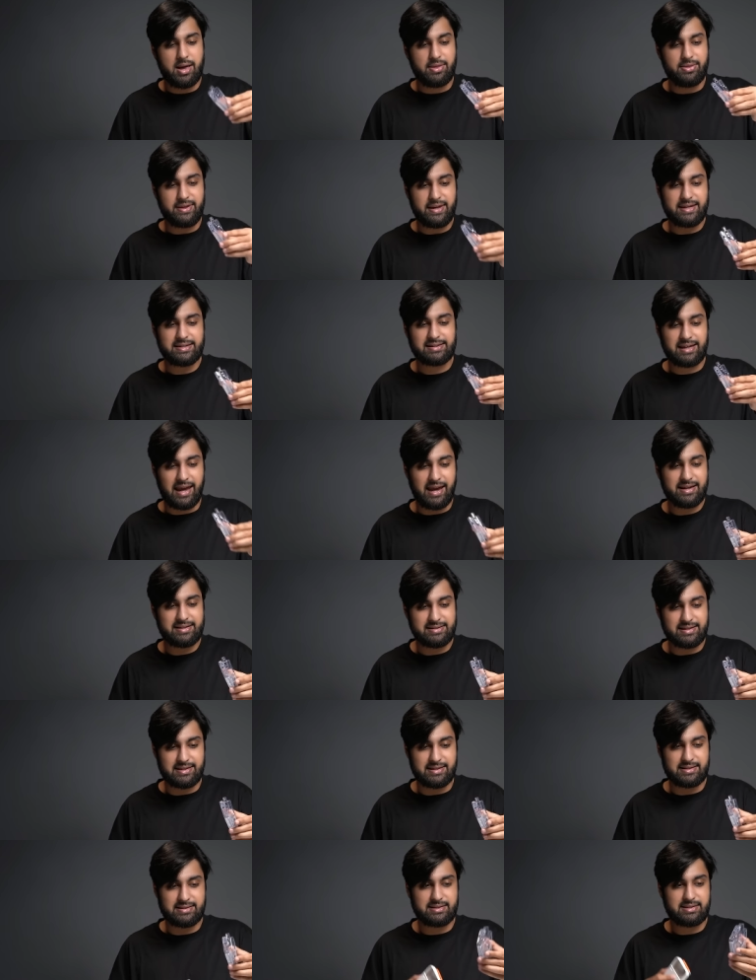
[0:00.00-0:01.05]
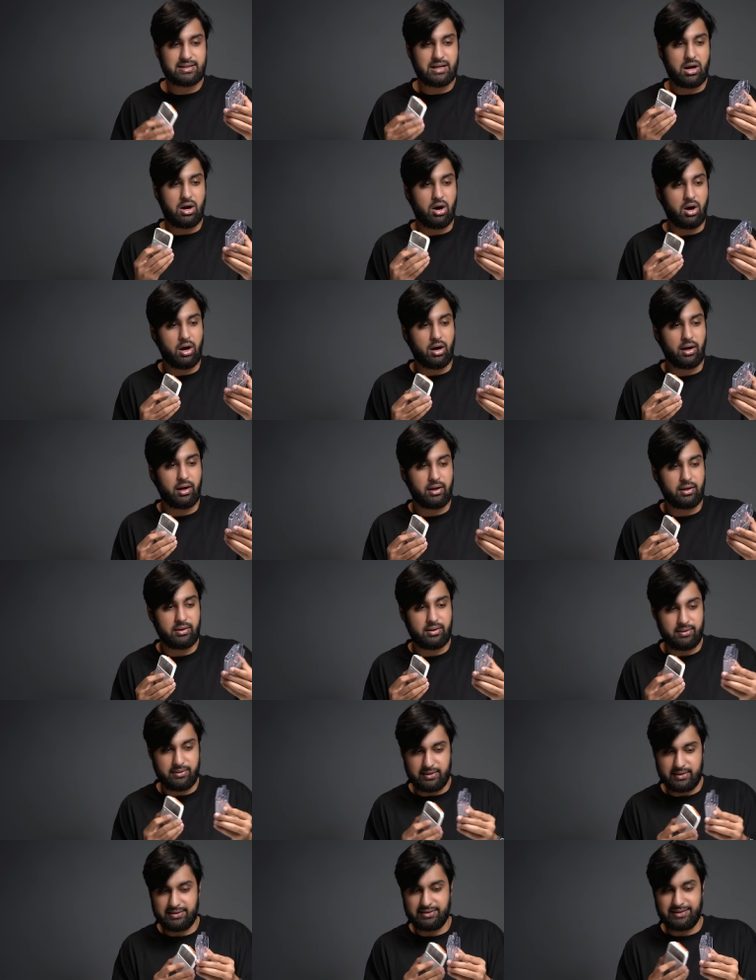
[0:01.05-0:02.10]
these cases are,
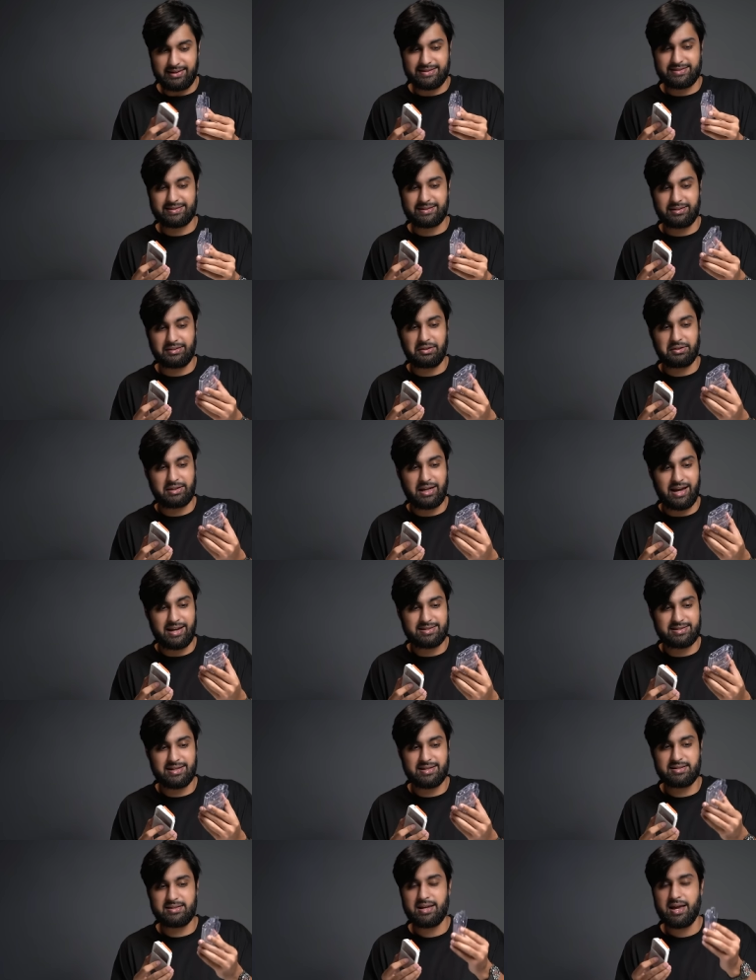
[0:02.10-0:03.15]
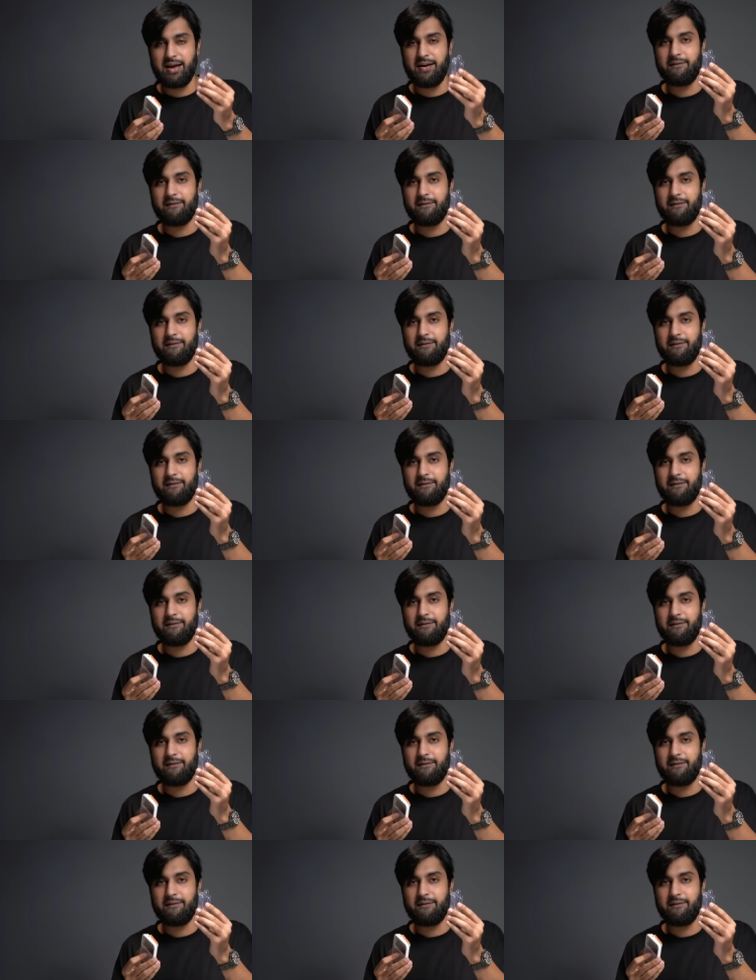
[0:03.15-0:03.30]
the, these clear cases,